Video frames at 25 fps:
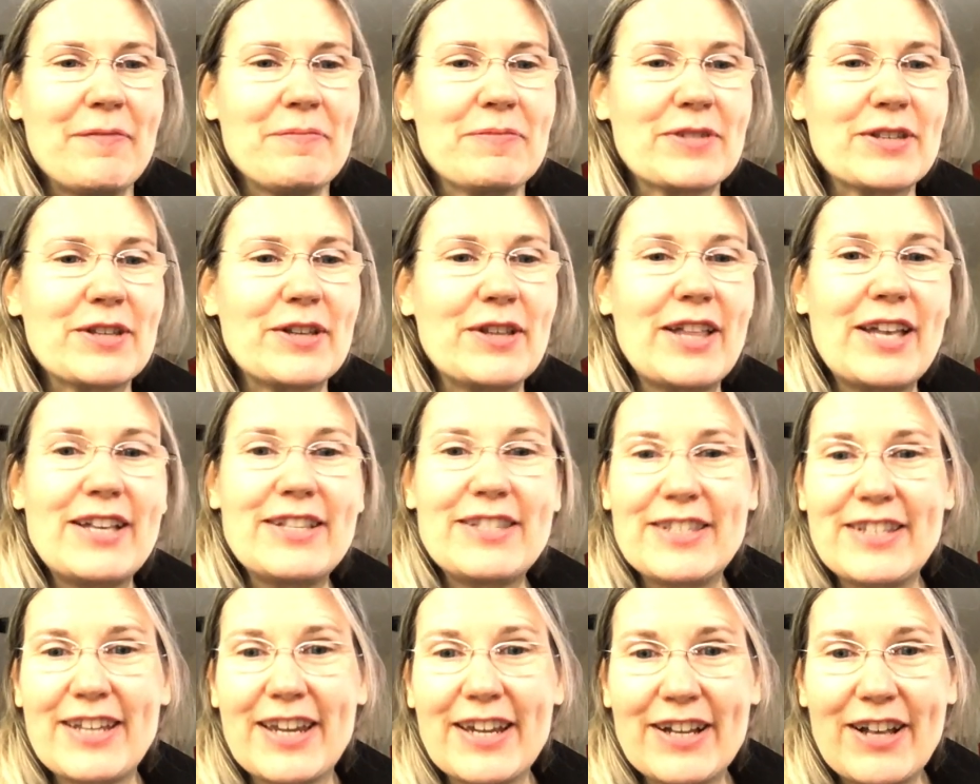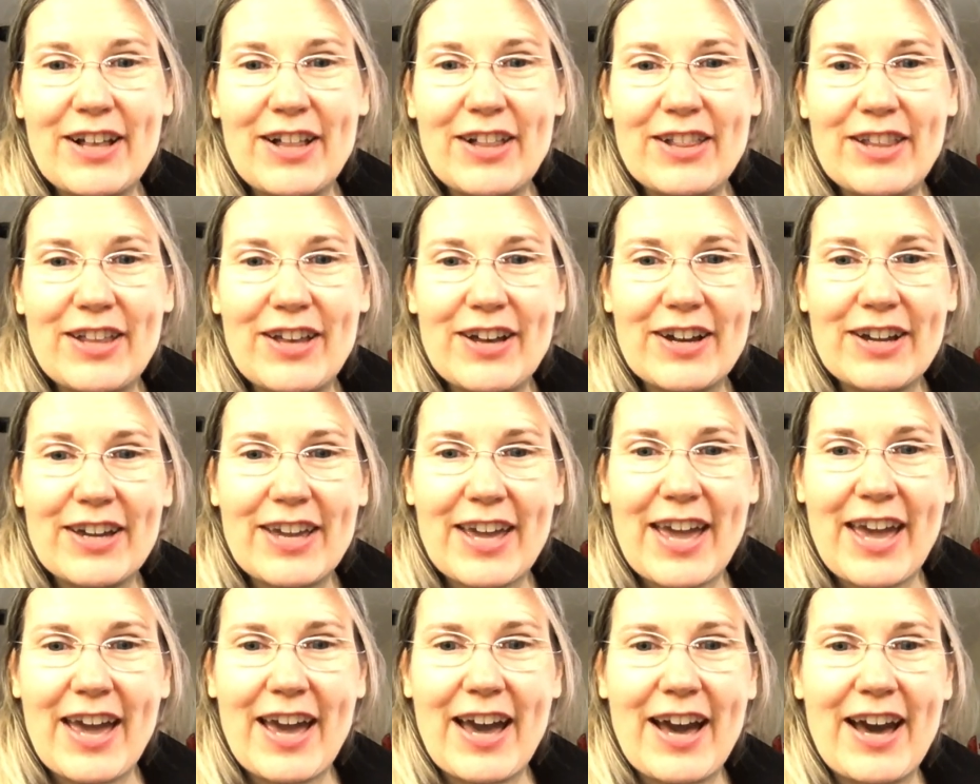So let's take a look
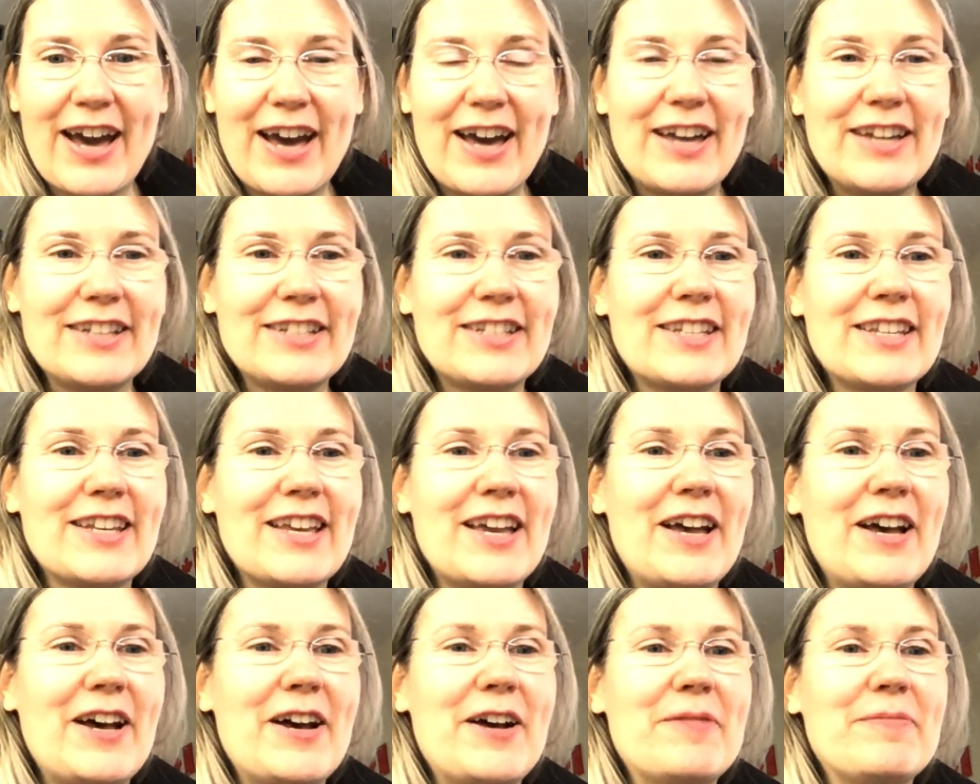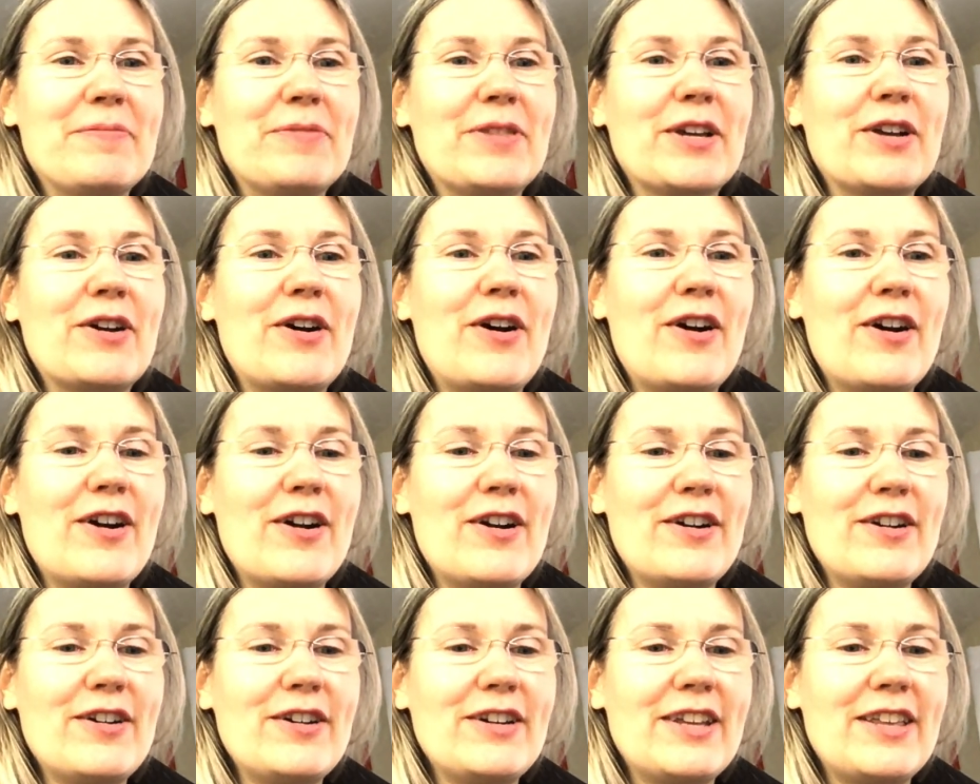at um, the
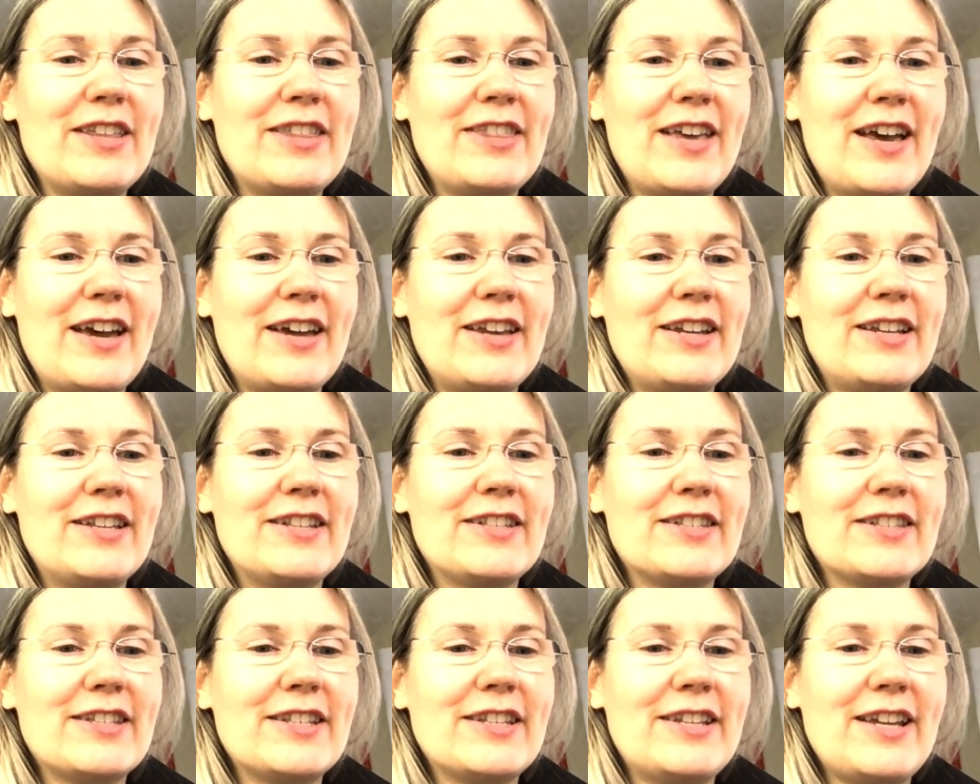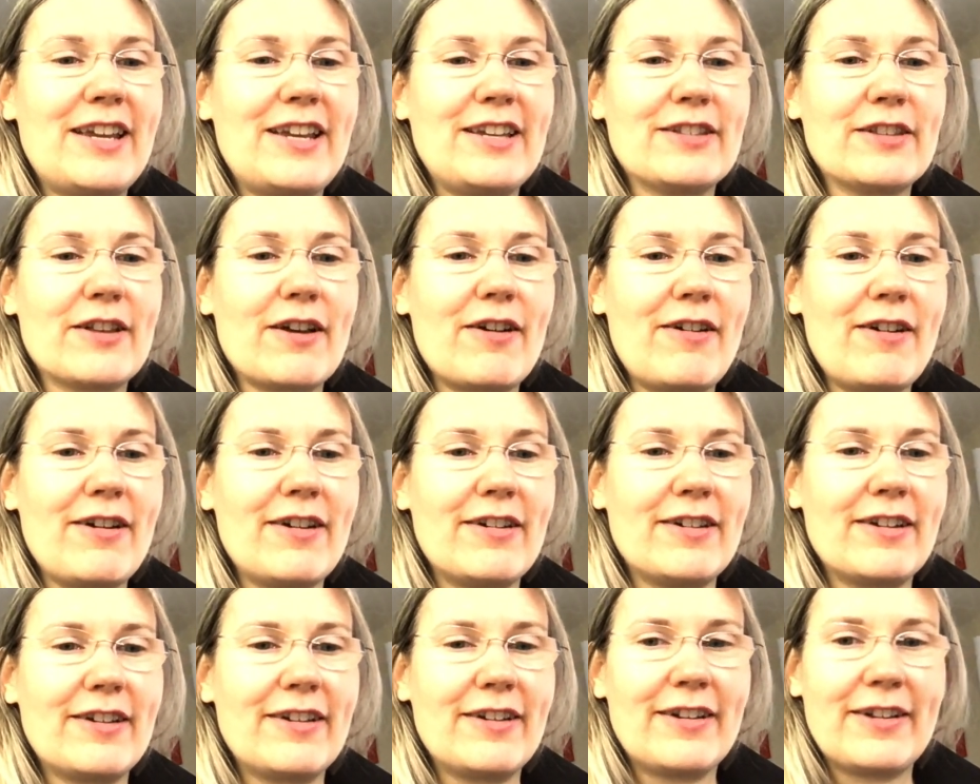card that is today's
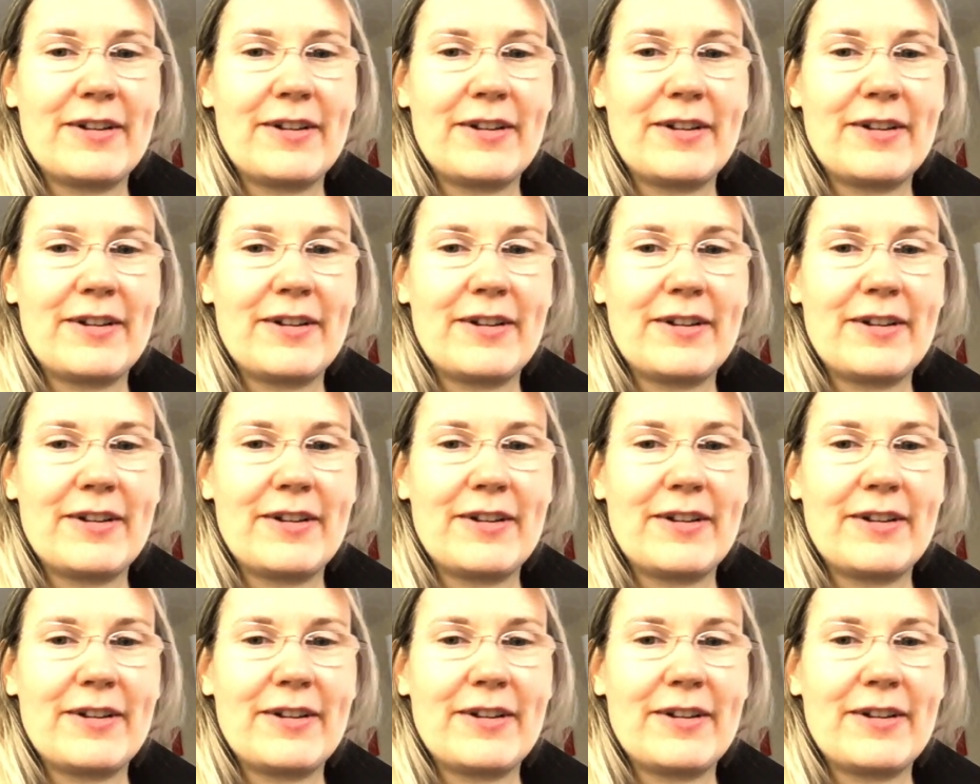card.